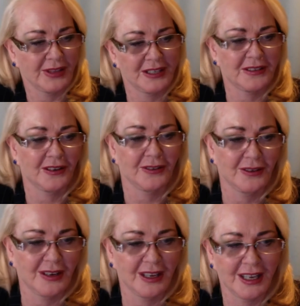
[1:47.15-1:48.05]

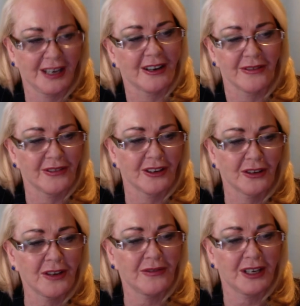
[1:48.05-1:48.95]
So yeah, if you're
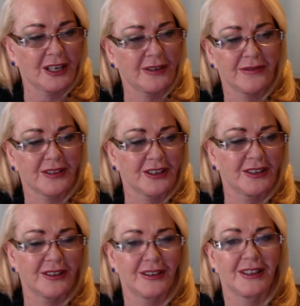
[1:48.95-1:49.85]
looking for love,
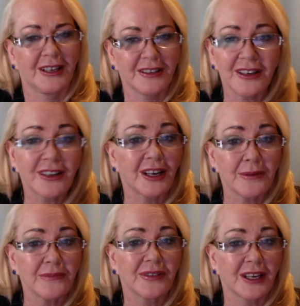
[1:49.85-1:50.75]
then that can
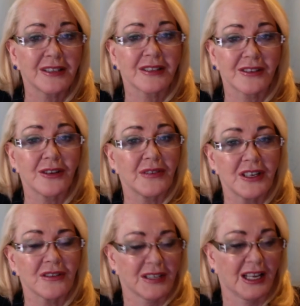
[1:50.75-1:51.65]
come. That's sort of in
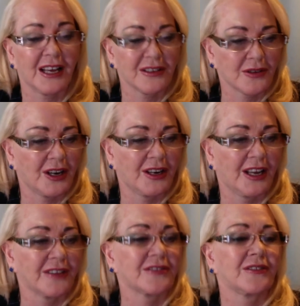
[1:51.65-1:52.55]
your stars right
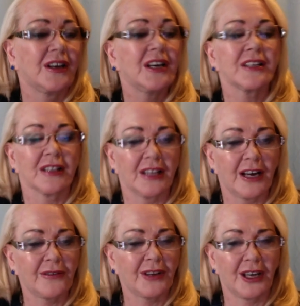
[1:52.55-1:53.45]
now. So
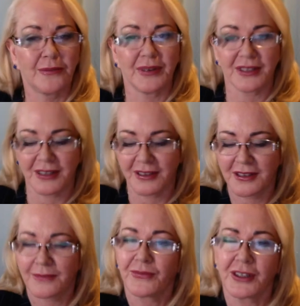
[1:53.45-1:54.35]
love and
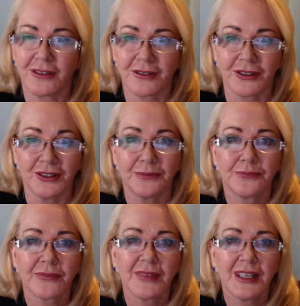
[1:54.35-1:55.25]
business, all good.
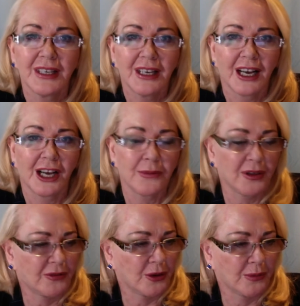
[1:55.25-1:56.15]

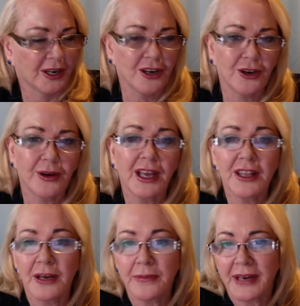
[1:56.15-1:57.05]
If you want to know how
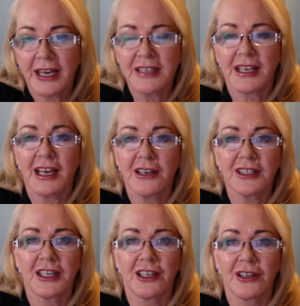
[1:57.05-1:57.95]
that plays out
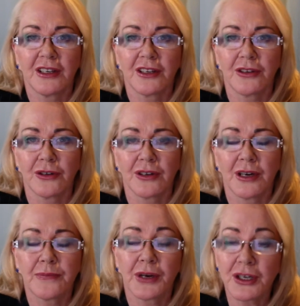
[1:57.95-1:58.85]
in
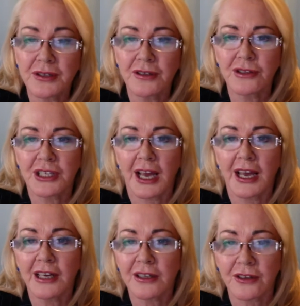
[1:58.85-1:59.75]
your personal
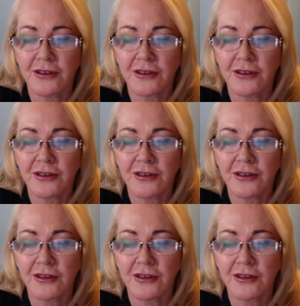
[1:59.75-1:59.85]
chart, of